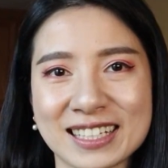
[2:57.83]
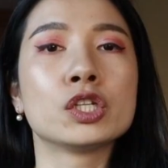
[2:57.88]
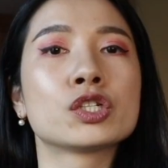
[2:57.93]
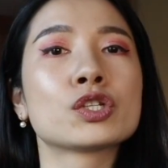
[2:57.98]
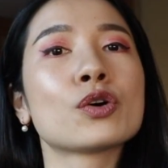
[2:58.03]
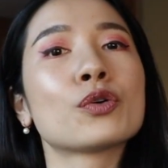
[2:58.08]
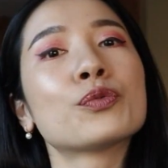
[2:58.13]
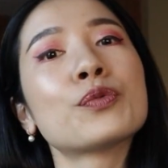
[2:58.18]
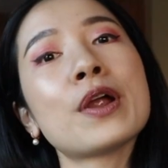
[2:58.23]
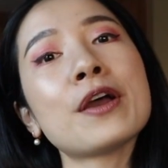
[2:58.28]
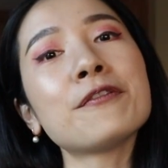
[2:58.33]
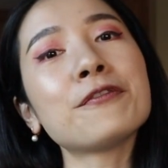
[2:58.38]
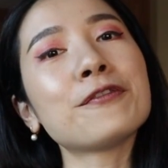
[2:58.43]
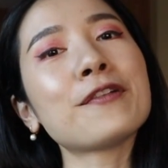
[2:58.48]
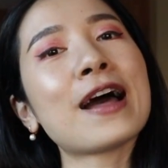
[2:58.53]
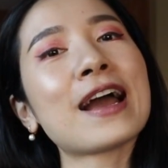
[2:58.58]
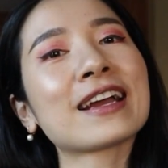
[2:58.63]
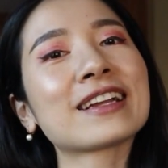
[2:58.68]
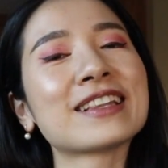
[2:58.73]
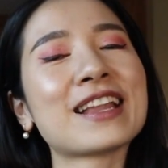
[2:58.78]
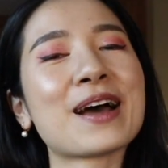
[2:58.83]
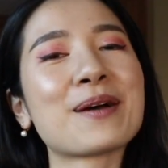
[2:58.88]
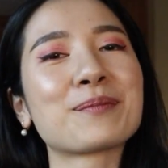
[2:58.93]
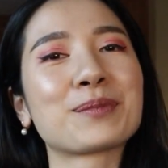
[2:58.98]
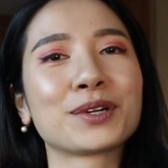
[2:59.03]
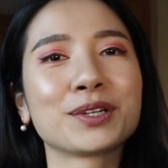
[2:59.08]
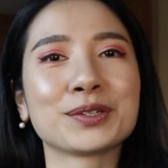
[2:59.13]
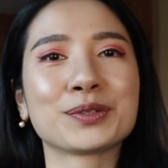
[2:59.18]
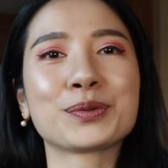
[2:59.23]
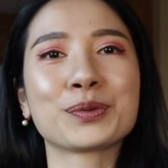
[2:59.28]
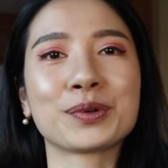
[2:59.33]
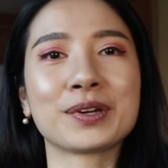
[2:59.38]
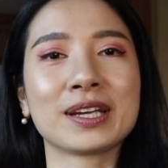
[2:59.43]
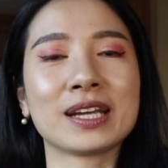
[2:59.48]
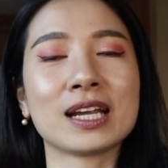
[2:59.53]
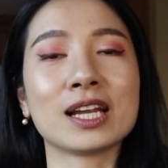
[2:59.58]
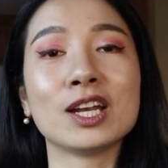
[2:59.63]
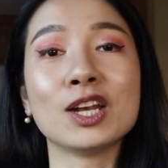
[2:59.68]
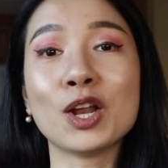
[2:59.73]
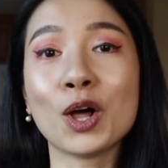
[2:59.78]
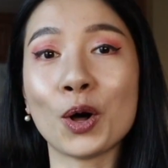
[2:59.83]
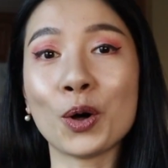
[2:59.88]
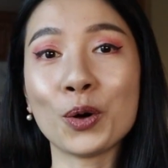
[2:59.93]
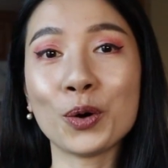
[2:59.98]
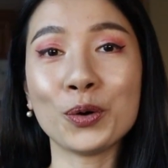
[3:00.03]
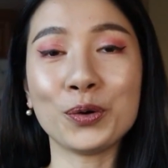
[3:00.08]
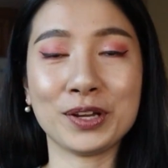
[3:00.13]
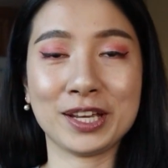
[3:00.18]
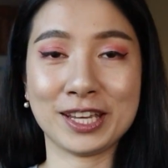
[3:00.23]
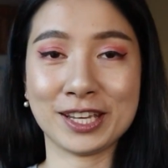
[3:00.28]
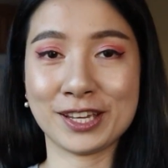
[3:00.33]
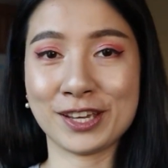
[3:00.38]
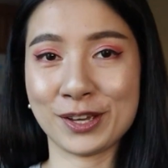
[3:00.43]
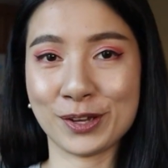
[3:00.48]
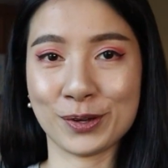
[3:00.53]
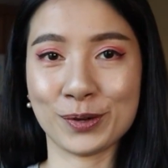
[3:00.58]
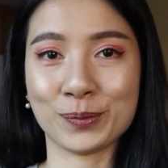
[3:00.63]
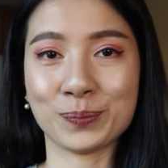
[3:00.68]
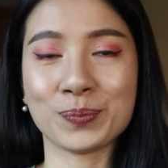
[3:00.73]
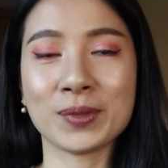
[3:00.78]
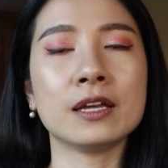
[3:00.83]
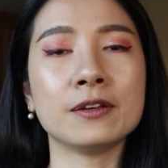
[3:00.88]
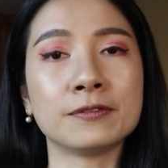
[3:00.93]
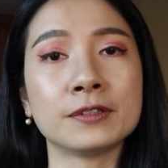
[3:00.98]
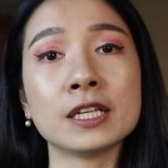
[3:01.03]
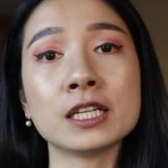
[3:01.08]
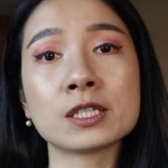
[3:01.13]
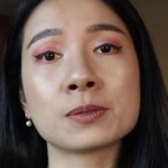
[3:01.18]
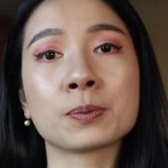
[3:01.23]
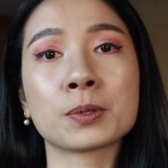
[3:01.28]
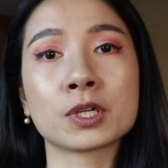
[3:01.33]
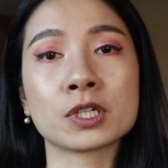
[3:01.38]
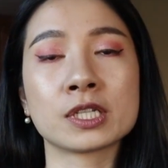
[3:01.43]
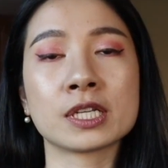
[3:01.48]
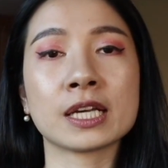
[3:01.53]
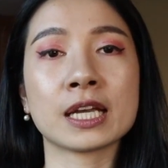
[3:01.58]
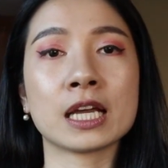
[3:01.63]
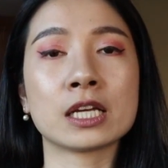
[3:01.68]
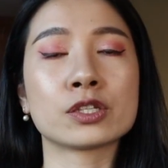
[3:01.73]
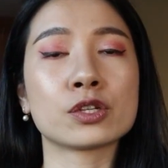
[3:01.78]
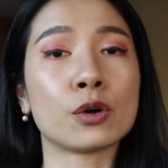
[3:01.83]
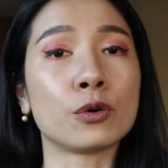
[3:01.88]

So red flag number 3, low EQ. If this person gets